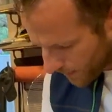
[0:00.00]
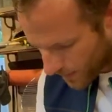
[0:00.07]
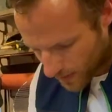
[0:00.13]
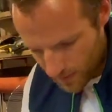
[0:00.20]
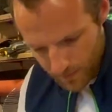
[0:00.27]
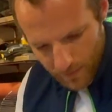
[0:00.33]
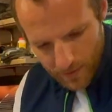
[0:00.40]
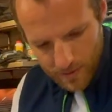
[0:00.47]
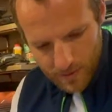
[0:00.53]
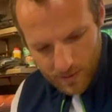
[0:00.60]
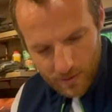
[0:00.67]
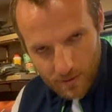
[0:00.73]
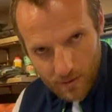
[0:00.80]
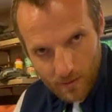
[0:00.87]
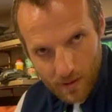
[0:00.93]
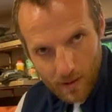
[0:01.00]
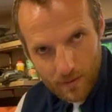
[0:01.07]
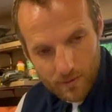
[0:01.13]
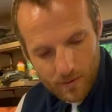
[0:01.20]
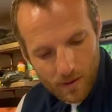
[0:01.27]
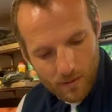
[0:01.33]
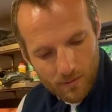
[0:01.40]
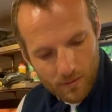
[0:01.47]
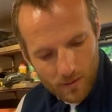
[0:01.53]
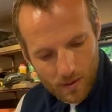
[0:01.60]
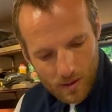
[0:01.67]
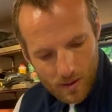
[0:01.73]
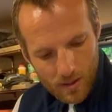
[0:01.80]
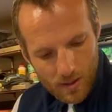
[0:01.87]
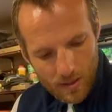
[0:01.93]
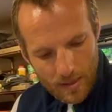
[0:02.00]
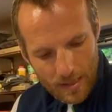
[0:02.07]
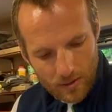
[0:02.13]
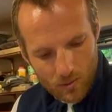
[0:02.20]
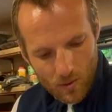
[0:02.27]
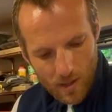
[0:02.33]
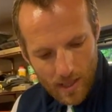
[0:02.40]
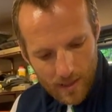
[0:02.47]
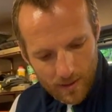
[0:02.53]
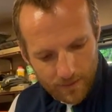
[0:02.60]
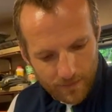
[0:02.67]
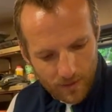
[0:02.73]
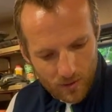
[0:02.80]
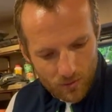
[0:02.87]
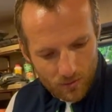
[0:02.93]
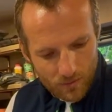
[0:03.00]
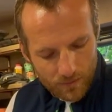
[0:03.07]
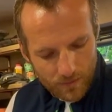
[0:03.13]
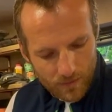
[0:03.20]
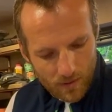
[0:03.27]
way, it's very easy to do that. So that's quite a handy feature of